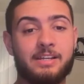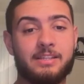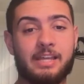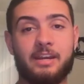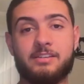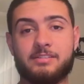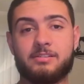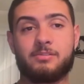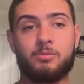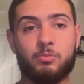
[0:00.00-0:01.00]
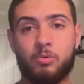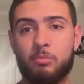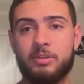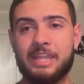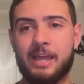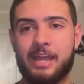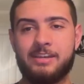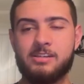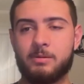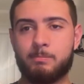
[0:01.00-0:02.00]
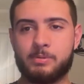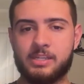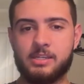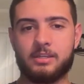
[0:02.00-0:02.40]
That is, what would that end up being?